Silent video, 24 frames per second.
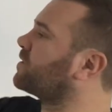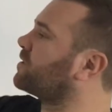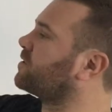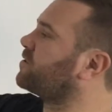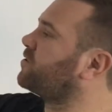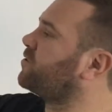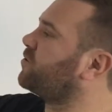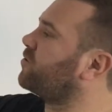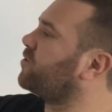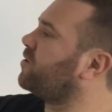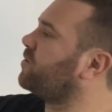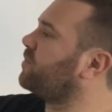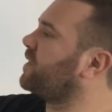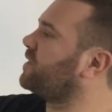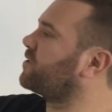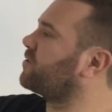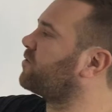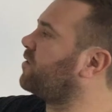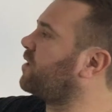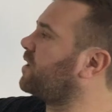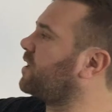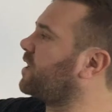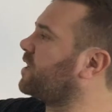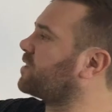the 200 meter
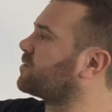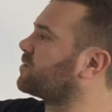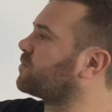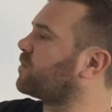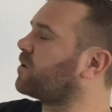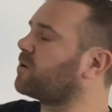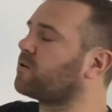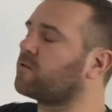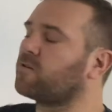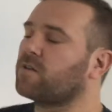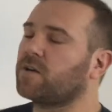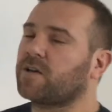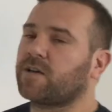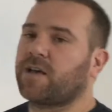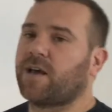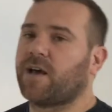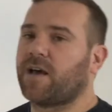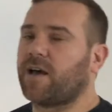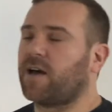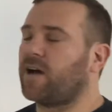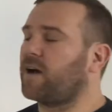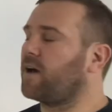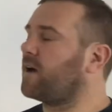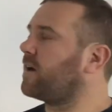run as well,
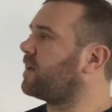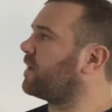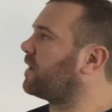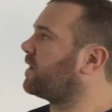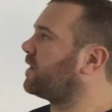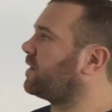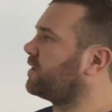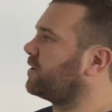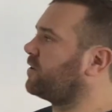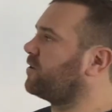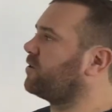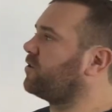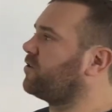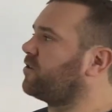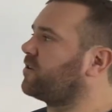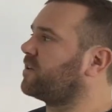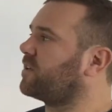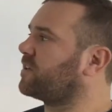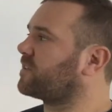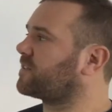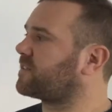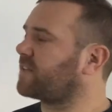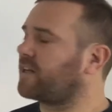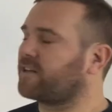you're
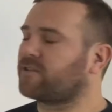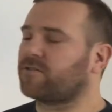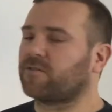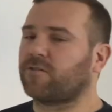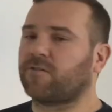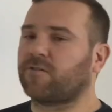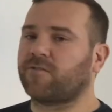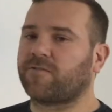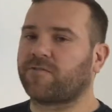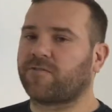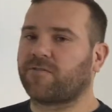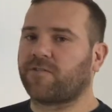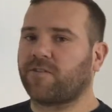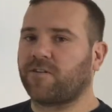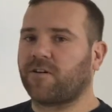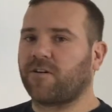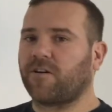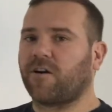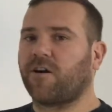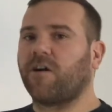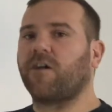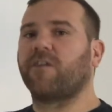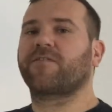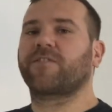gonna set off
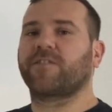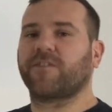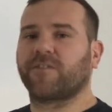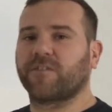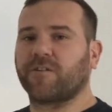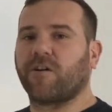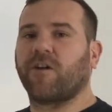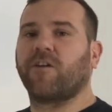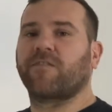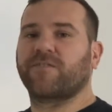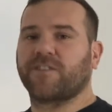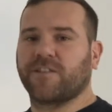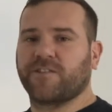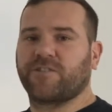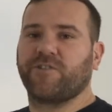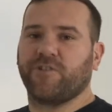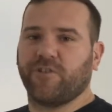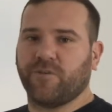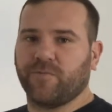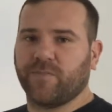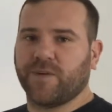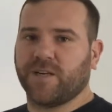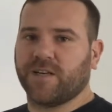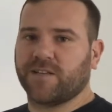after
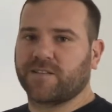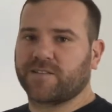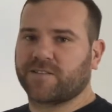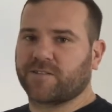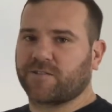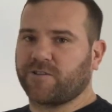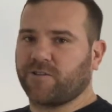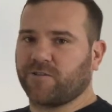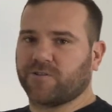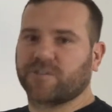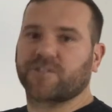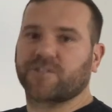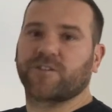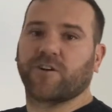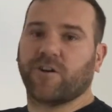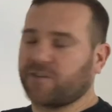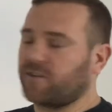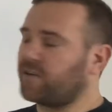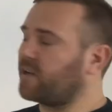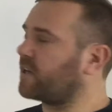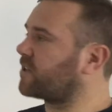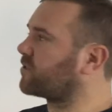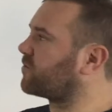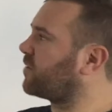2 minutes, you'll start
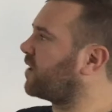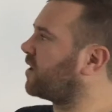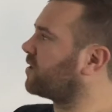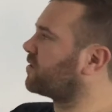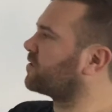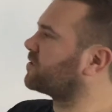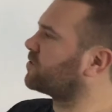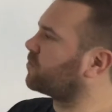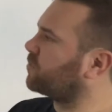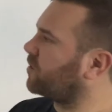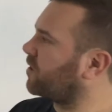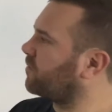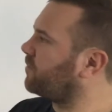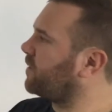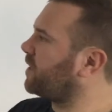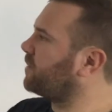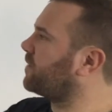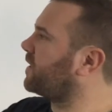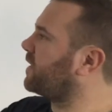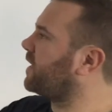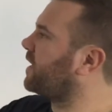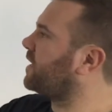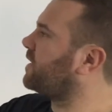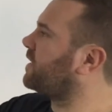your next round. So what I mean
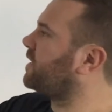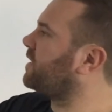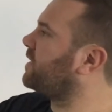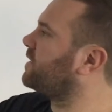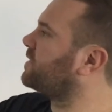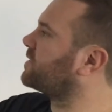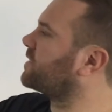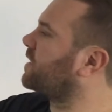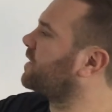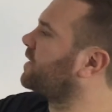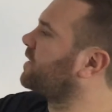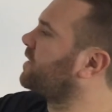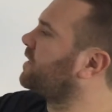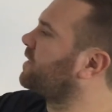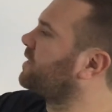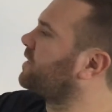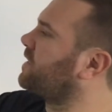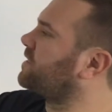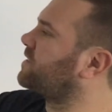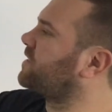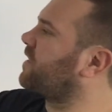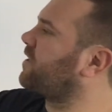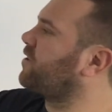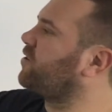by that is,
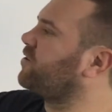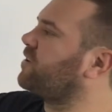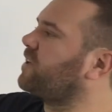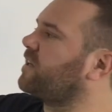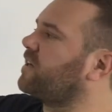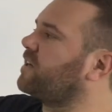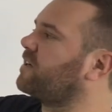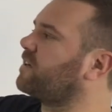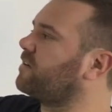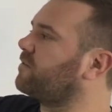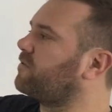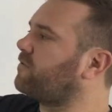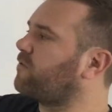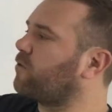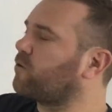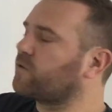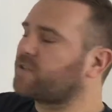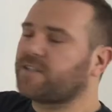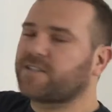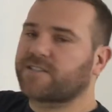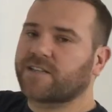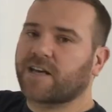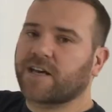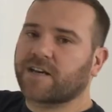let's say you did it in
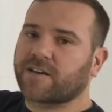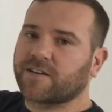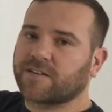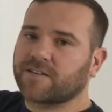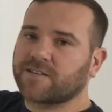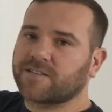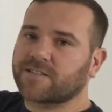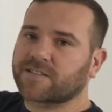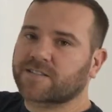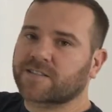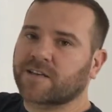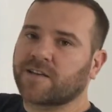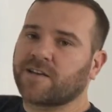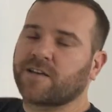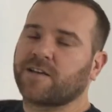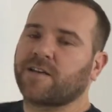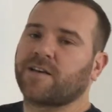40 seconds.